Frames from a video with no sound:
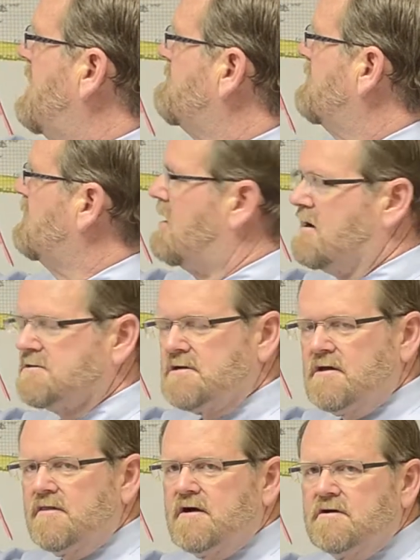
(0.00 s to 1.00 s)
We have the
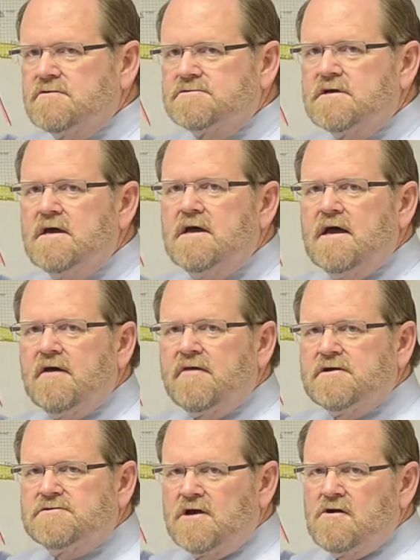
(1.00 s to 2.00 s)
logs on those,
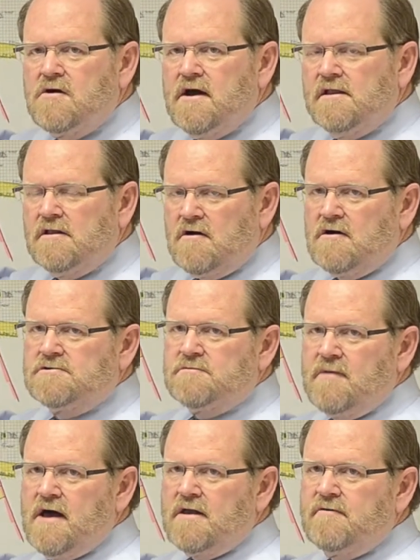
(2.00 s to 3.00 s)
and they show a
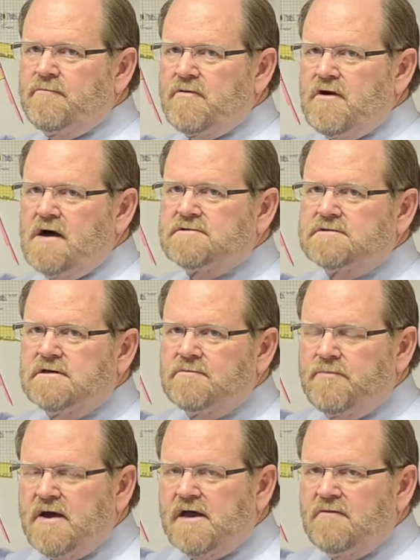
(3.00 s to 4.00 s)
large amount of
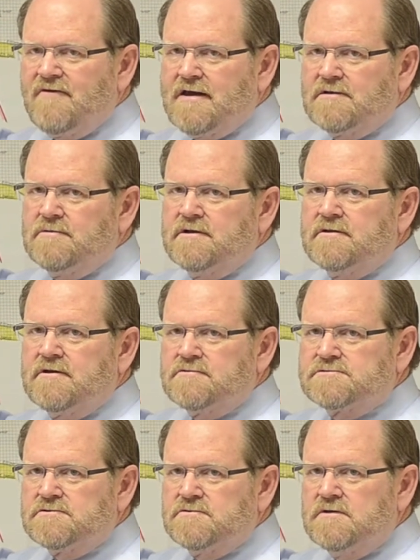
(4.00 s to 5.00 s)
porosity and pay available in
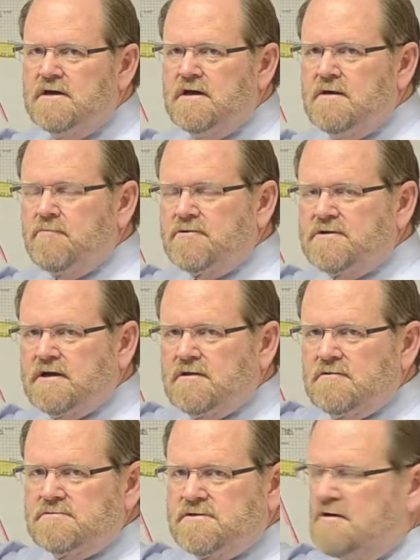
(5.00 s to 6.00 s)
those 2
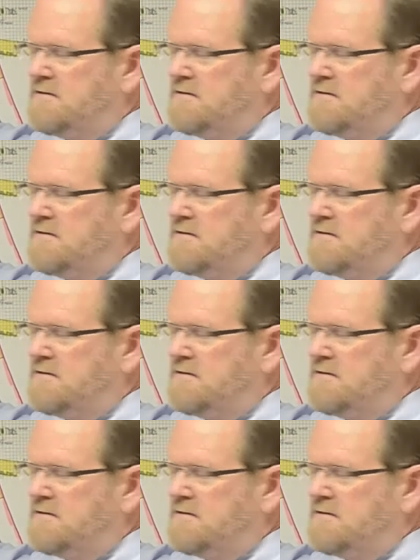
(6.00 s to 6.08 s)
particular